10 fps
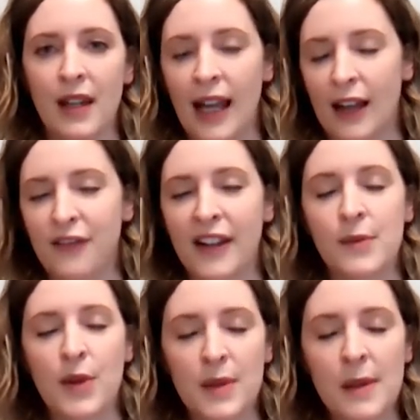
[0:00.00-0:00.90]
I've found
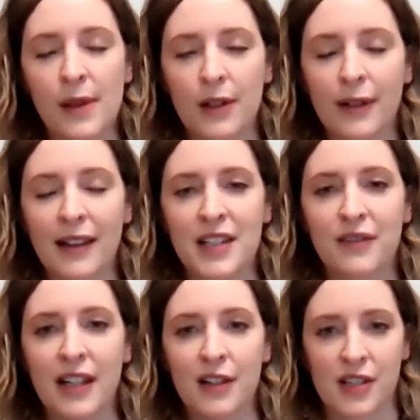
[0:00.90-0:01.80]
that most people are
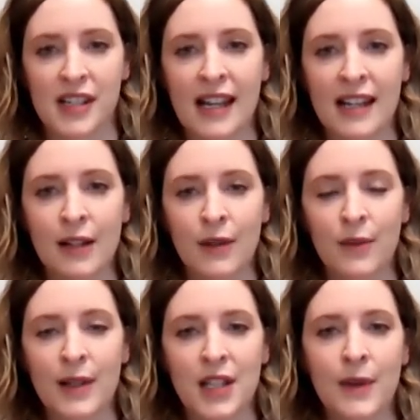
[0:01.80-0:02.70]
relatively understanding with
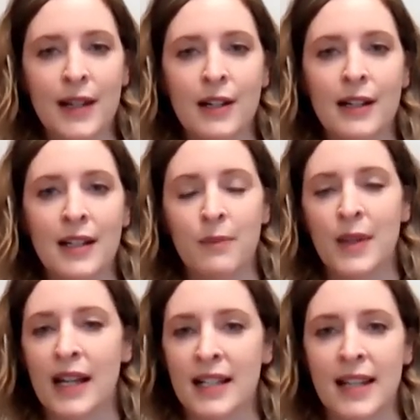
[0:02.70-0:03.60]
what's going on, and
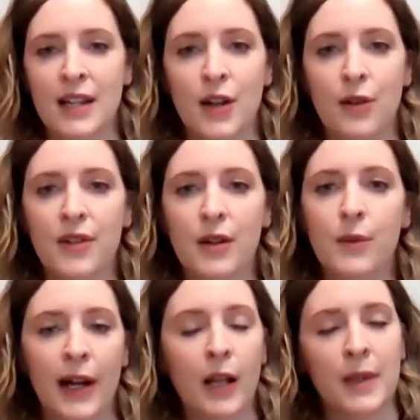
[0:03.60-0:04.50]
because they know that
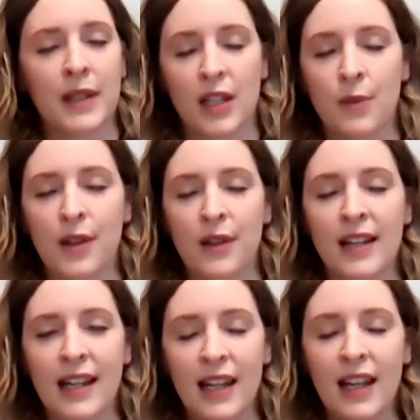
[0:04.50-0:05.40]
we're helping the
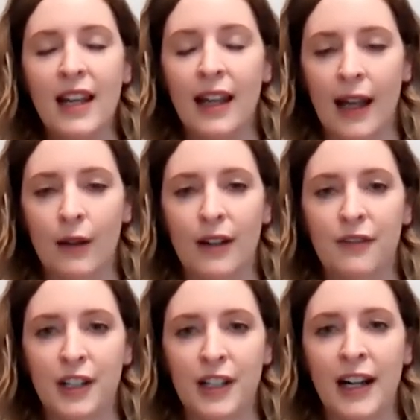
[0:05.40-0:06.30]
community.
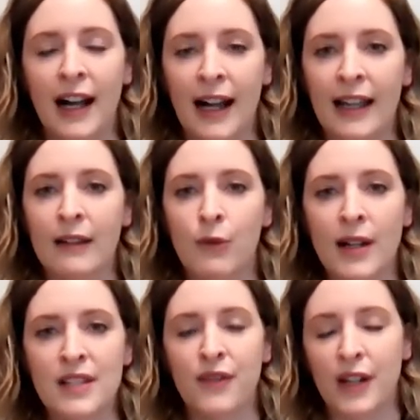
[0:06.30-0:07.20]
However, it
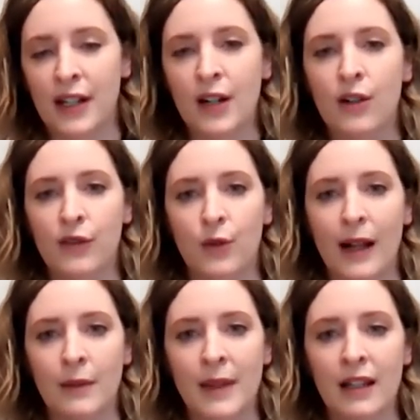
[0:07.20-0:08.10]
was very
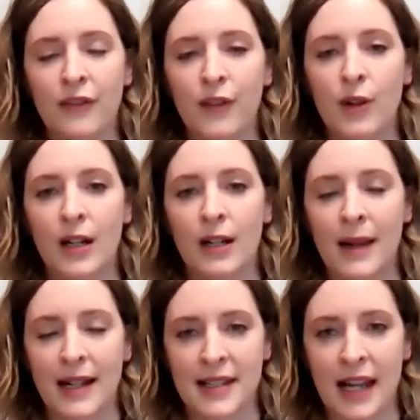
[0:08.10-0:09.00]
overwhelming for
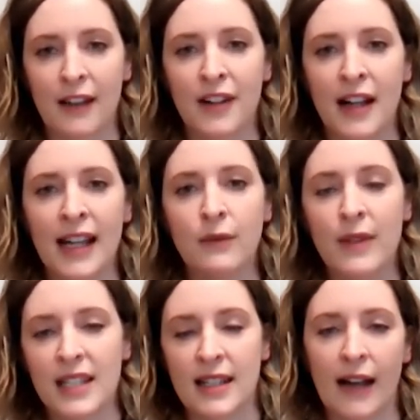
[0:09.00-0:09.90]
my staff and I, and
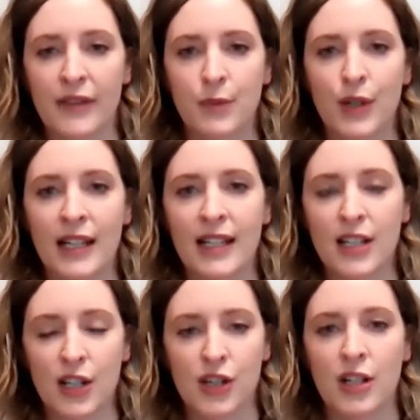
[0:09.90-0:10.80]
we did have to bring in
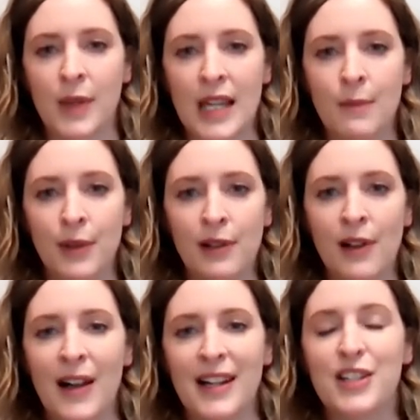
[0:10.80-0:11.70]
additional people
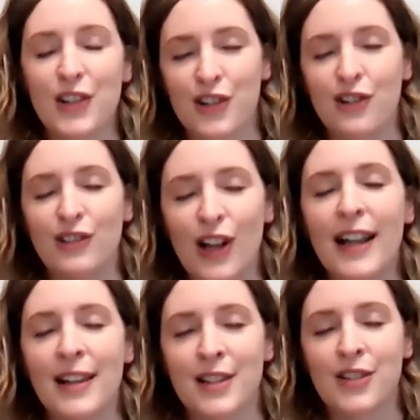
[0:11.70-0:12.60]
on additional
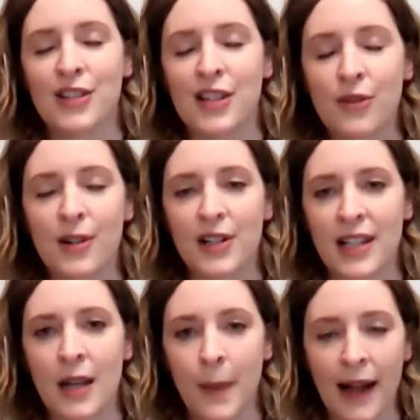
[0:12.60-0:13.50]
lines just in order to
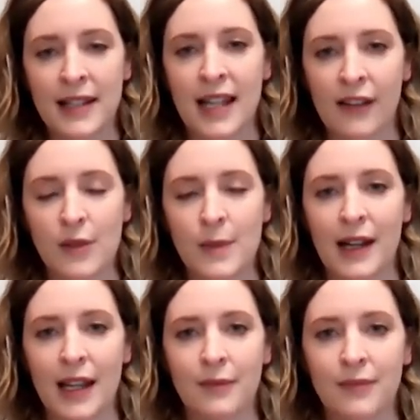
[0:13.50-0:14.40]
get back to
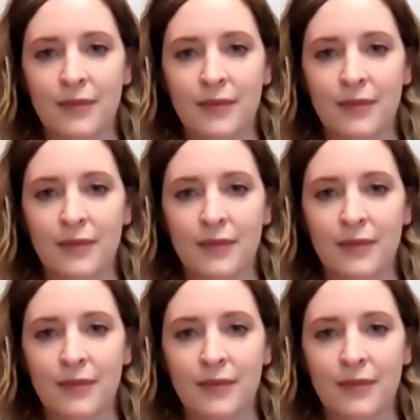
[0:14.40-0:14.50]
everybody.